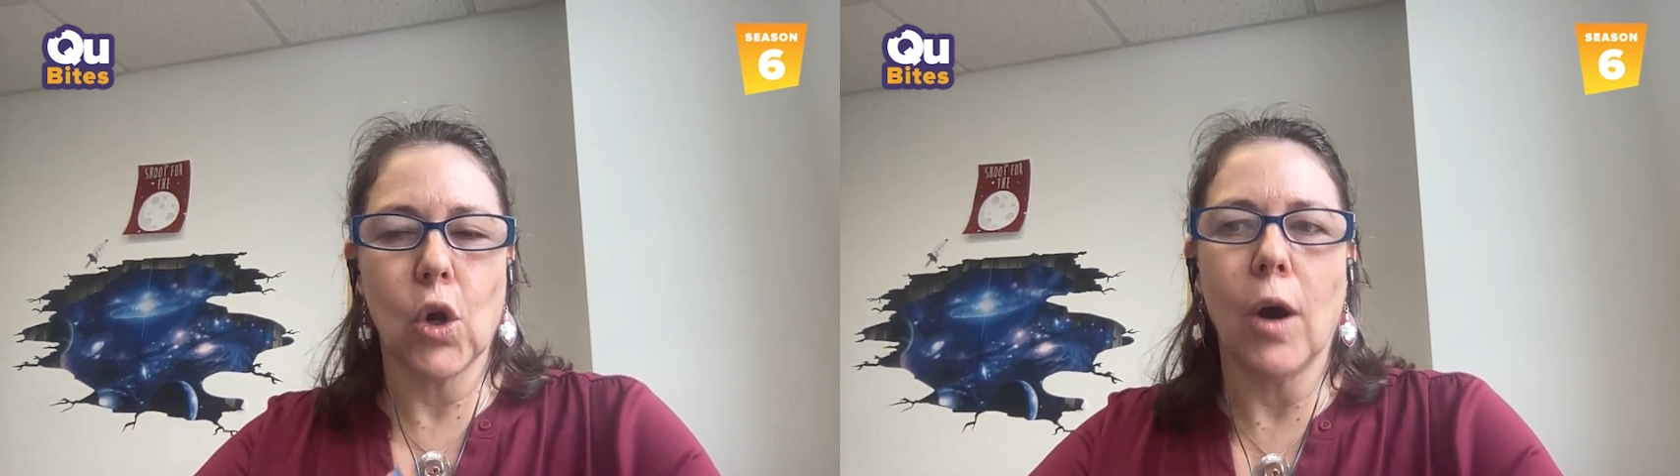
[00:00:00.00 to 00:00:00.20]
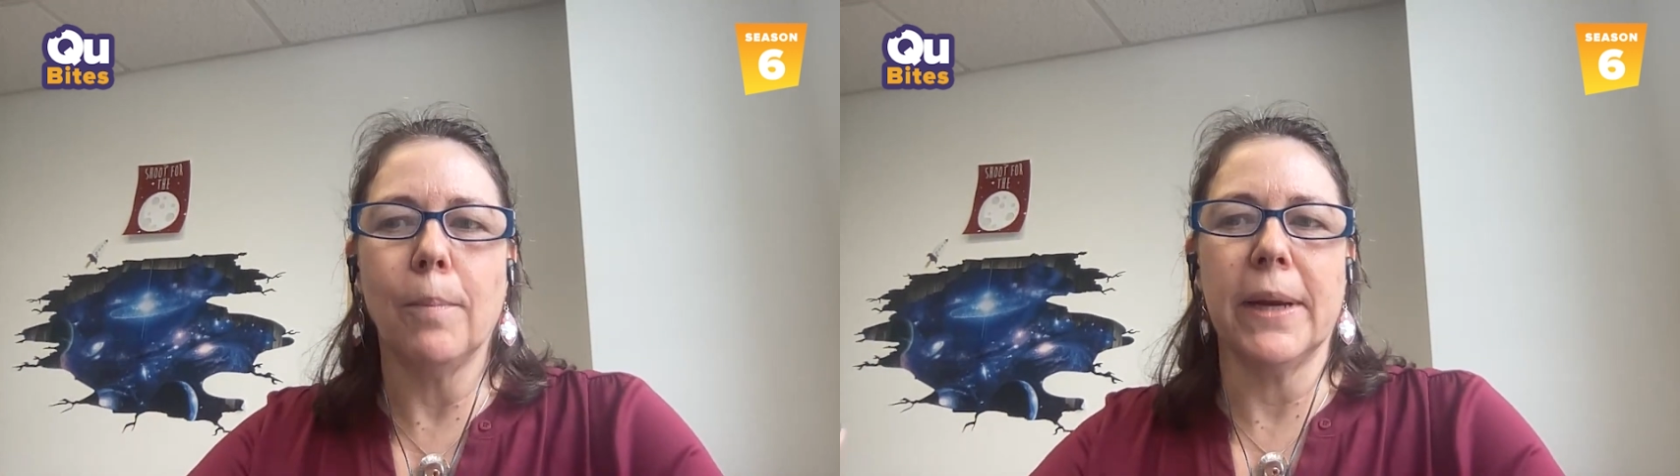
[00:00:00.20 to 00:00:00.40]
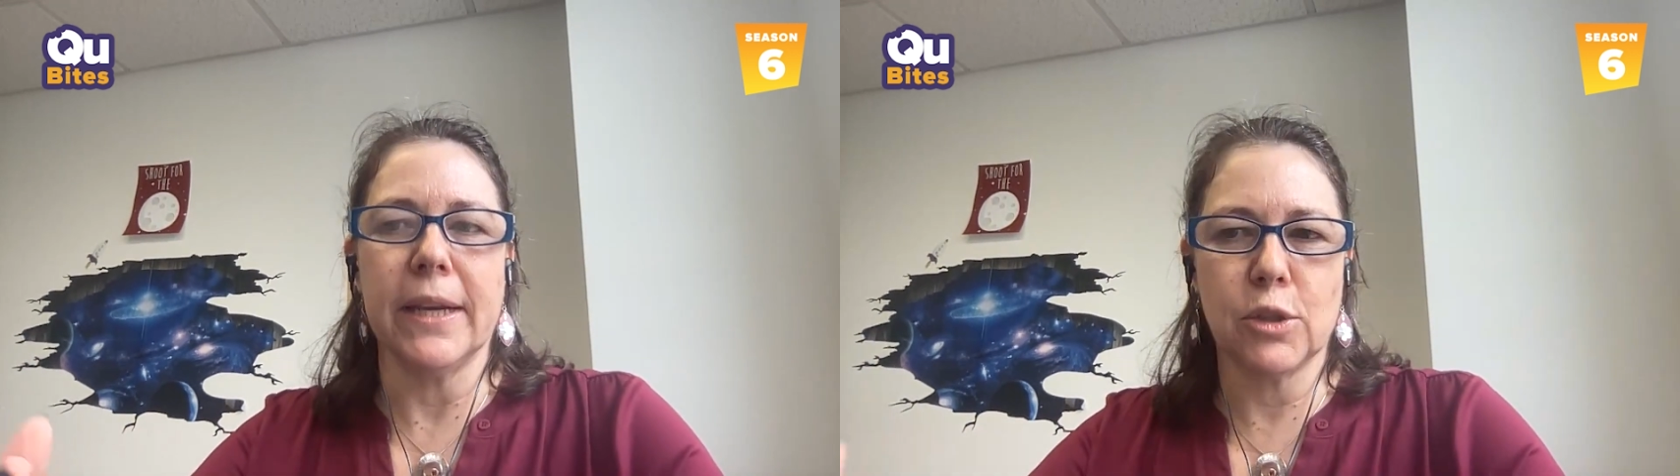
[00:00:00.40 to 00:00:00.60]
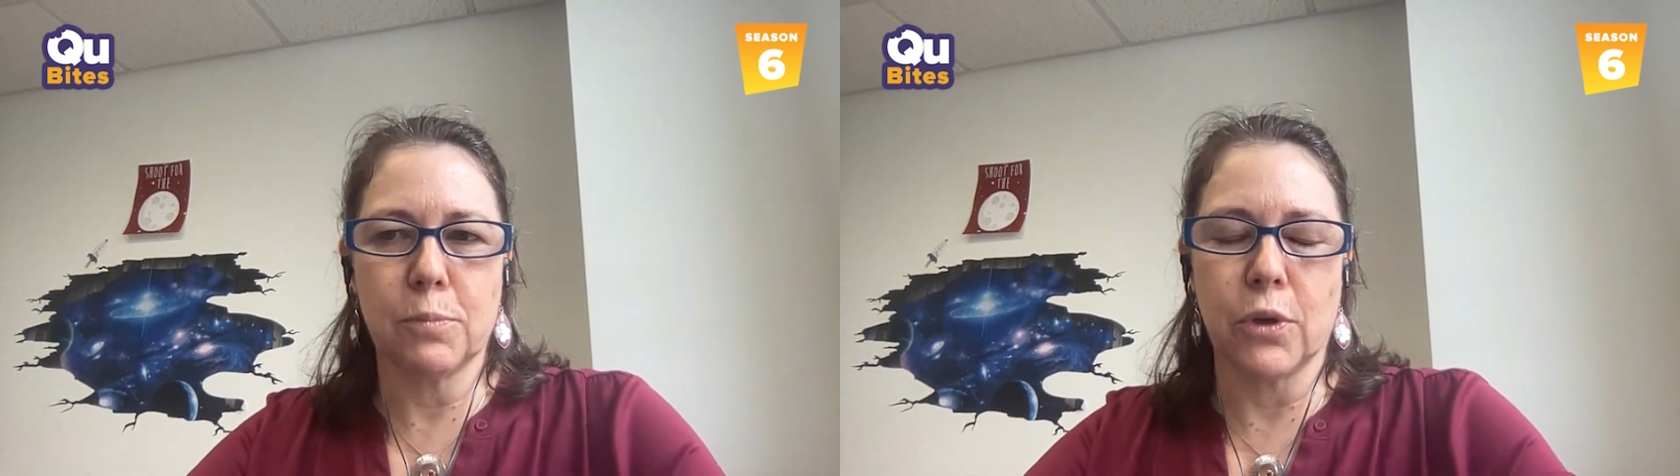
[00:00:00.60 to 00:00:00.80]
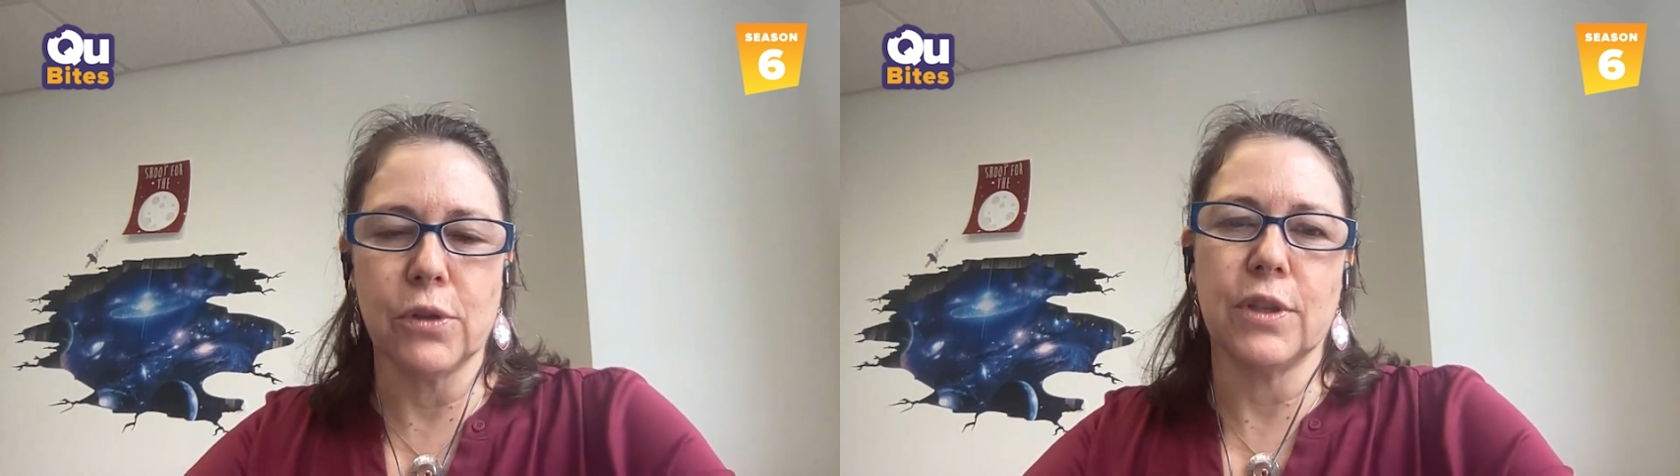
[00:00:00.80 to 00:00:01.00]
complex
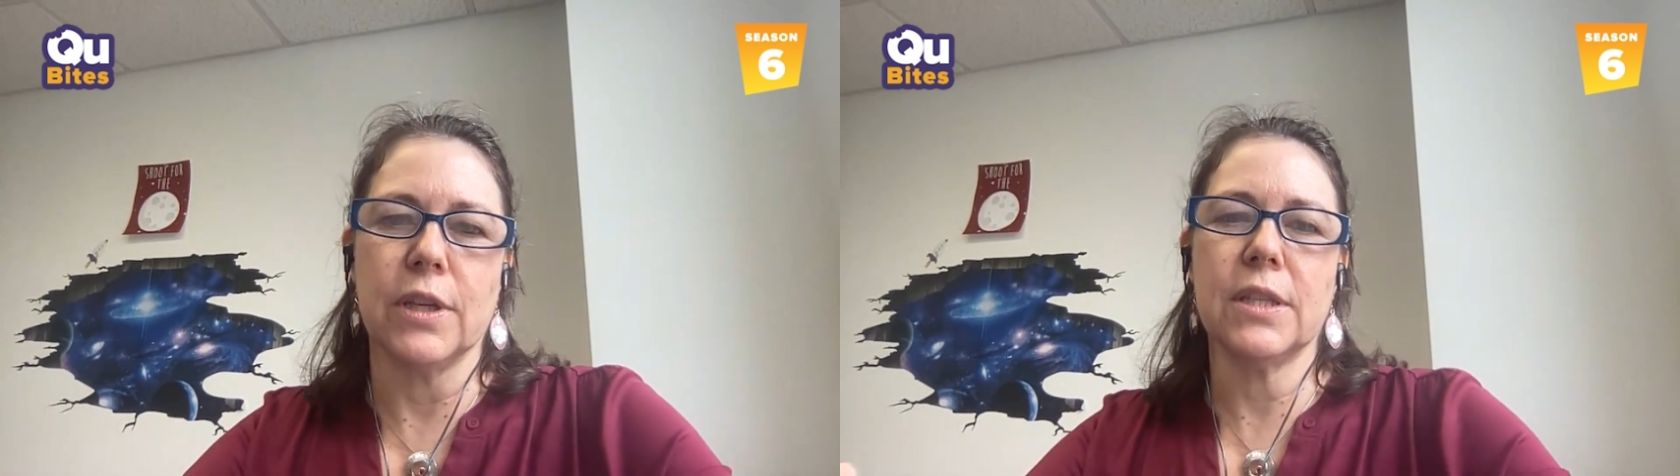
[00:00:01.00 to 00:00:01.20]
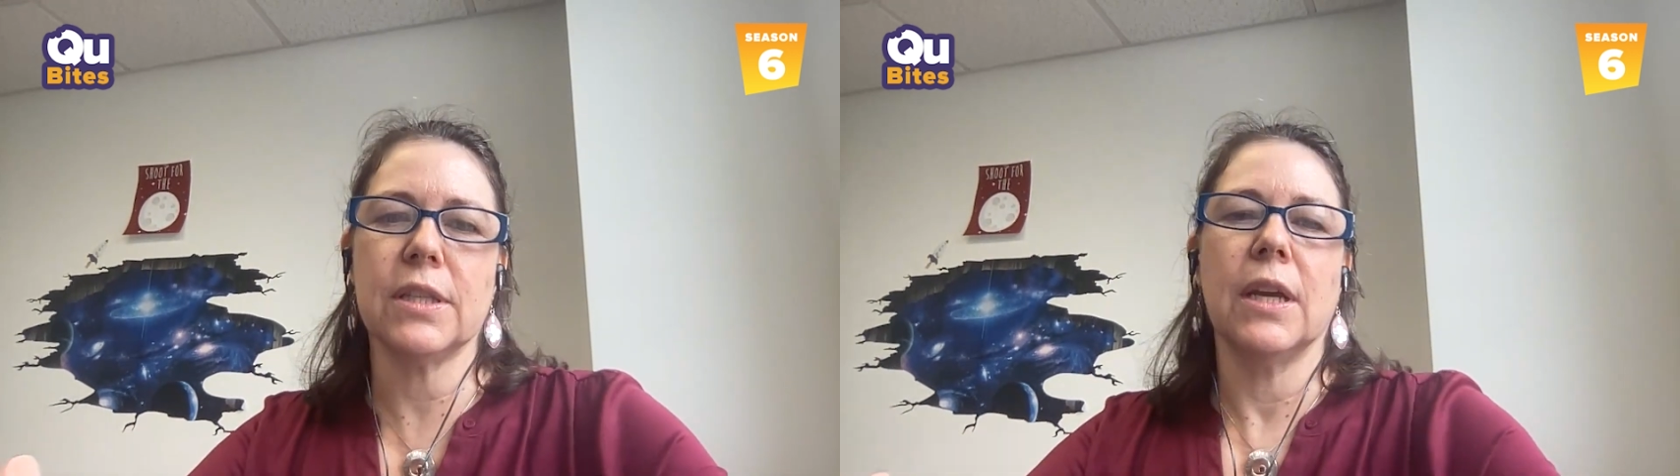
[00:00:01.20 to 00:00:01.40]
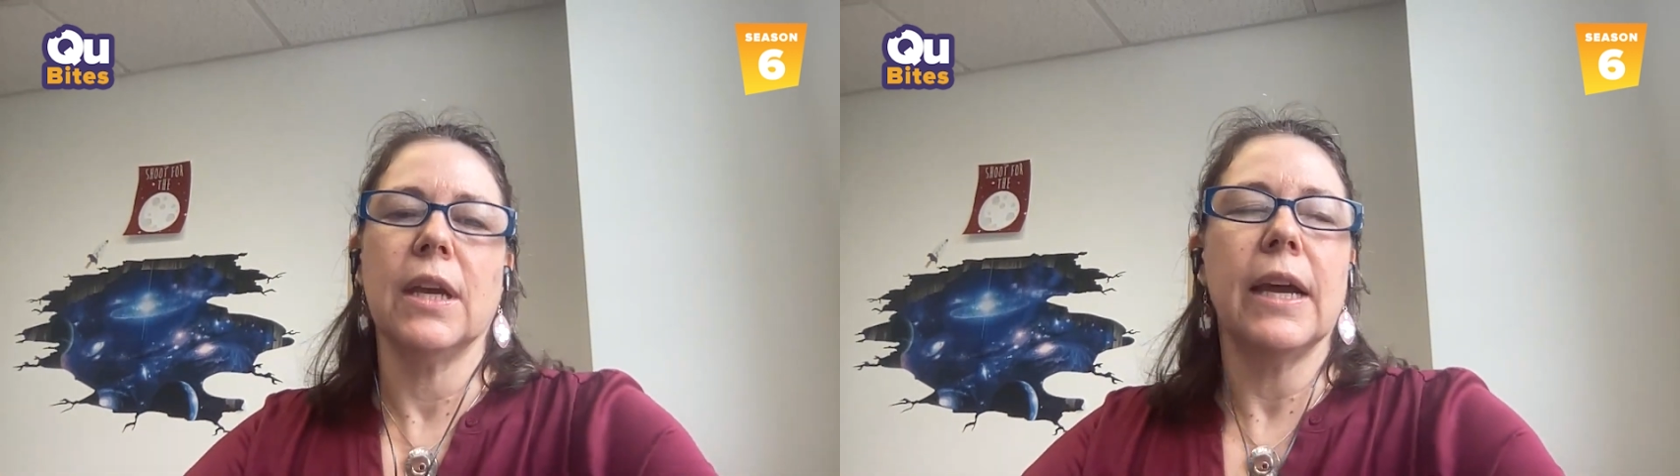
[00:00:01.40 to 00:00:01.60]
process.